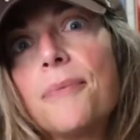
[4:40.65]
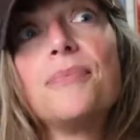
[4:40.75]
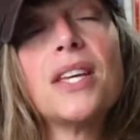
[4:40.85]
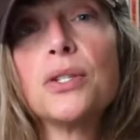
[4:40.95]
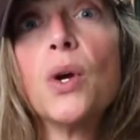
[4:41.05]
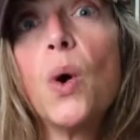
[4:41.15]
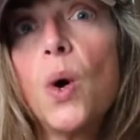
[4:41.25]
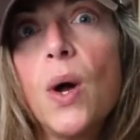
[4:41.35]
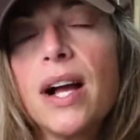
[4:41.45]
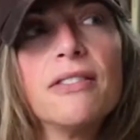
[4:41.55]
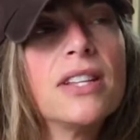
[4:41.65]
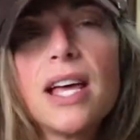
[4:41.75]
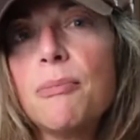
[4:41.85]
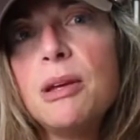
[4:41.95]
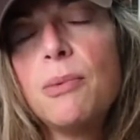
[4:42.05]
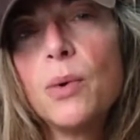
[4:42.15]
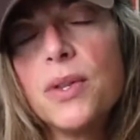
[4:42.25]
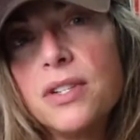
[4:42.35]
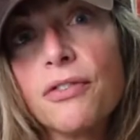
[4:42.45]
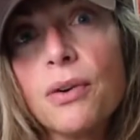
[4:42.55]
doesn't know a whole heck of a lot of people
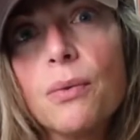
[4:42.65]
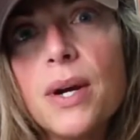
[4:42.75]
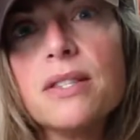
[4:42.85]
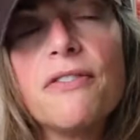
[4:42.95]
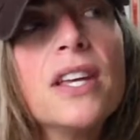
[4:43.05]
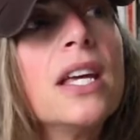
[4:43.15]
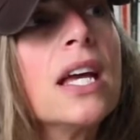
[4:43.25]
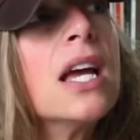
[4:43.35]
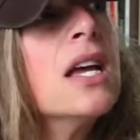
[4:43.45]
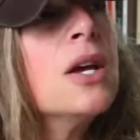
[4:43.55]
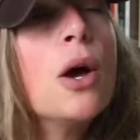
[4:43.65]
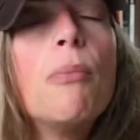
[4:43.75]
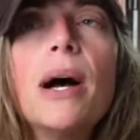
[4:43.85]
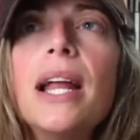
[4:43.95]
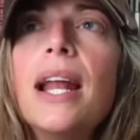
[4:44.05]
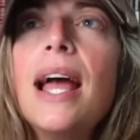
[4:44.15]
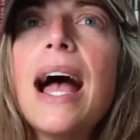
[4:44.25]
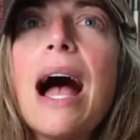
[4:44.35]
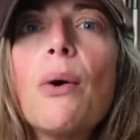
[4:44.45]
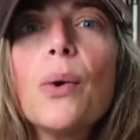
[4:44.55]
with different ways of thinking. But
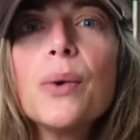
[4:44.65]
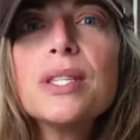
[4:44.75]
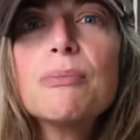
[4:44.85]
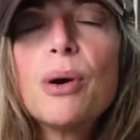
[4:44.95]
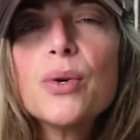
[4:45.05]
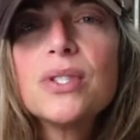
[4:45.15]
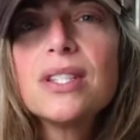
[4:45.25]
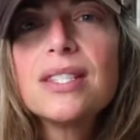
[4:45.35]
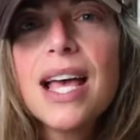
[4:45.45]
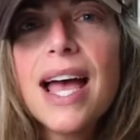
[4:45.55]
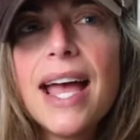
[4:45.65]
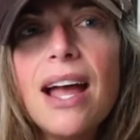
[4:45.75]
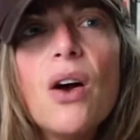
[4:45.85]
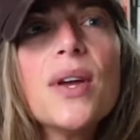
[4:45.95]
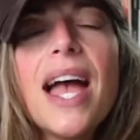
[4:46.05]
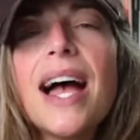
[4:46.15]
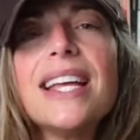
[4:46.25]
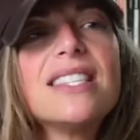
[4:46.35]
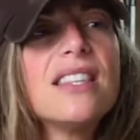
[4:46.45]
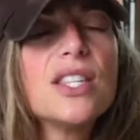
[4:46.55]
how are we supposed to say, oh yeah,
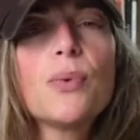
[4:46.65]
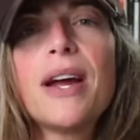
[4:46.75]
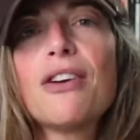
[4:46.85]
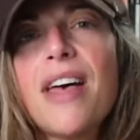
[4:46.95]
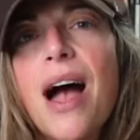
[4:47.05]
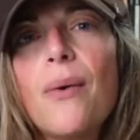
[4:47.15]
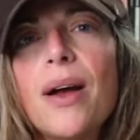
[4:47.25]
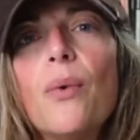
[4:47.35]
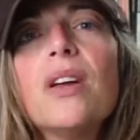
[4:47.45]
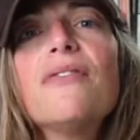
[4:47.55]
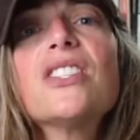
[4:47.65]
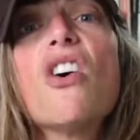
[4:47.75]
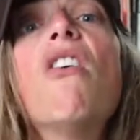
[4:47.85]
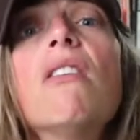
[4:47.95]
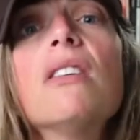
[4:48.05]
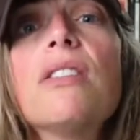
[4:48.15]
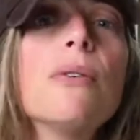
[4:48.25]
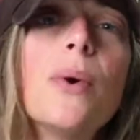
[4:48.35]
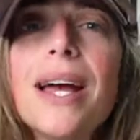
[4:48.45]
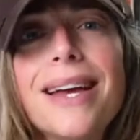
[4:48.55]
it's this way or that way? What if it's all
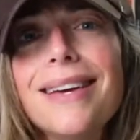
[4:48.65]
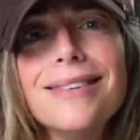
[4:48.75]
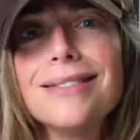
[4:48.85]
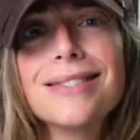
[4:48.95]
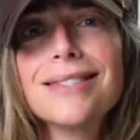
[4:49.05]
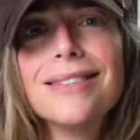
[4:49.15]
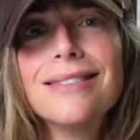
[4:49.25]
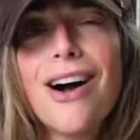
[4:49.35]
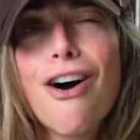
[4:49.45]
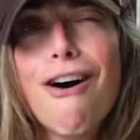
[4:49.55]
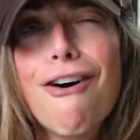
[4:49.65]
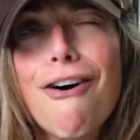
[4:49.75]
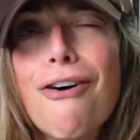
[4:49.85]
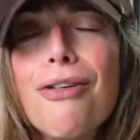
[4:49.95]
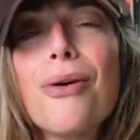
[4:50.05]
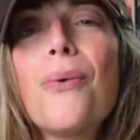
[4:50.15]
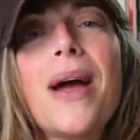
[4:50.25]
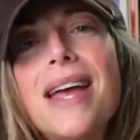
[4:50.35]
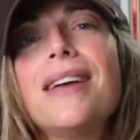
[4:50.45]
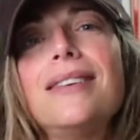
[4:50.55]
the ways? All the
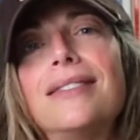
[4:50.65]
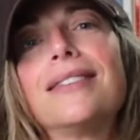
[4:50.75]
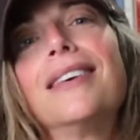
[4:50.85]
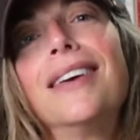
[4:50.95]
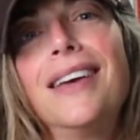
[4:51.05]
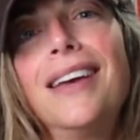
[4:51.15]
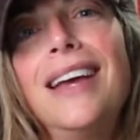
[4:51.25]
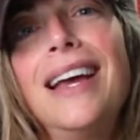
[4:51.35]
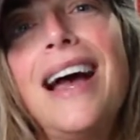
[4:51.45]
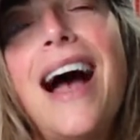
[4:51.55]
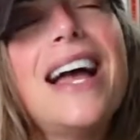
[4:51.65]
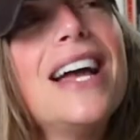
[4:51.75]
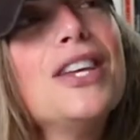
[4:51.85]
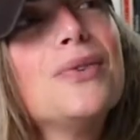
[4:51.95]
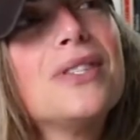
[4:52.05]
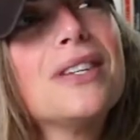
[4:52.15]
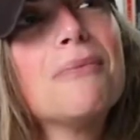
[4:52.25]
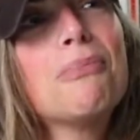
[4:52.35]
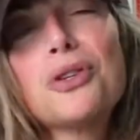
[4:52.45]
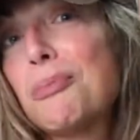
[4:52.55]
ways. I used
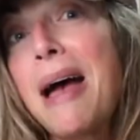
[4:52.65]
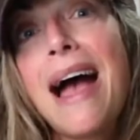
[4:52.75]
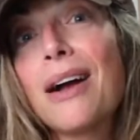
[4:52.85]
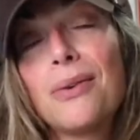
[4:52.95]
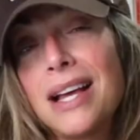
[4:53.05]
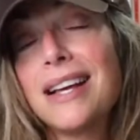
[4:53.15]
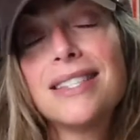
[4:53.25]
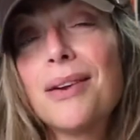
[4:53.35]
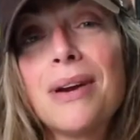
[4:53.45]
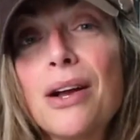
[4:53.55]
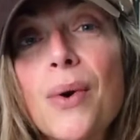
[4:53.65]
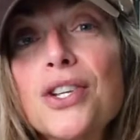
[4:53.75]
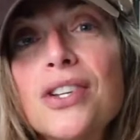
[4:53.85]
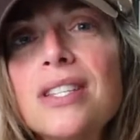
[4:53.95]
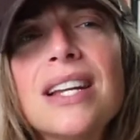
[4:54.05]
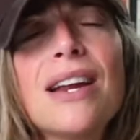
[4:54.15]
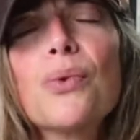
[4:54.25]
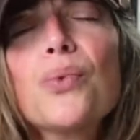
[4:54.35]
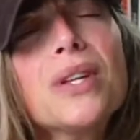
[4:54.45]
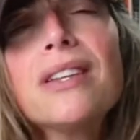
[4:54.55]
to push back, like I said, when I had questions, and I had a
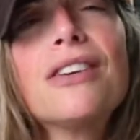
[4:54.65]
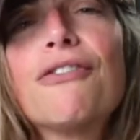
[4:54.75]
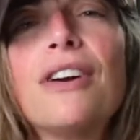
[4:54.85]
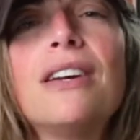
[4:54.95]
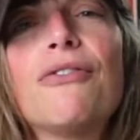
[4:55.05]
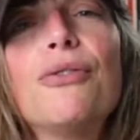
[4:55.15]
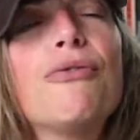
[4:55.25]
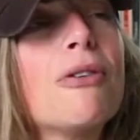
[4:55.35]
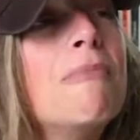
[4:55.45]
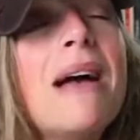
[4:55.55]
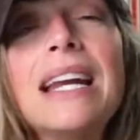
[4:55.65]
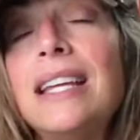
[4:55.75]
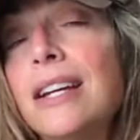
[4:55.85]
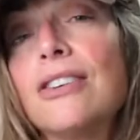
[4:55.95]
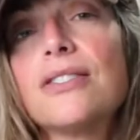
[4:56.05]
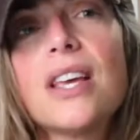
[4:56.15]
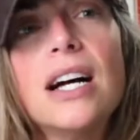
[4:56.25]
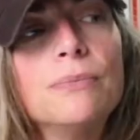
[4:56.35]
really good friend who for many years